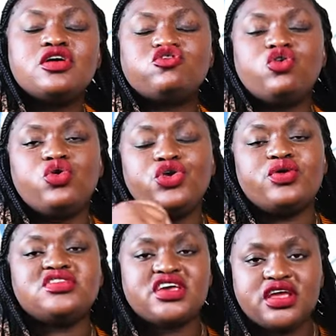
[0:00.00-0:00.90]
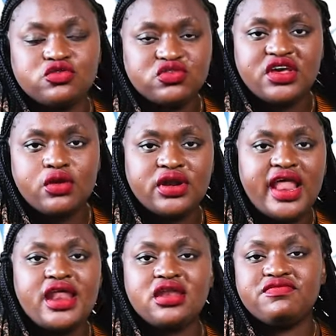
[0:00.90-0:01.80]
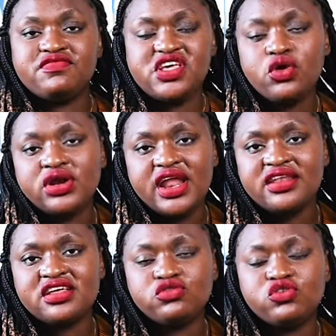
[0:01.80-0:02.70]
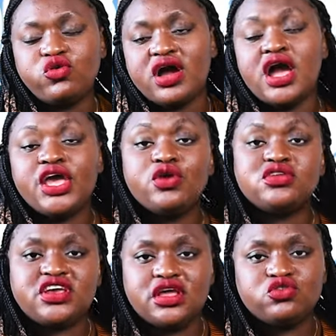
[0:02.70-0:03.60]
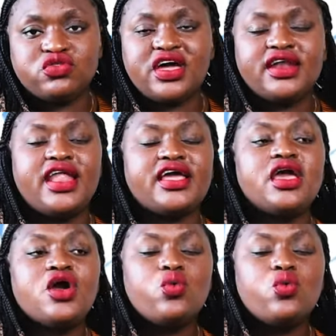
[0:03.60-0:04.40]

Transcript: So you're taken to second line. And if second line does not work, you're taken to third line.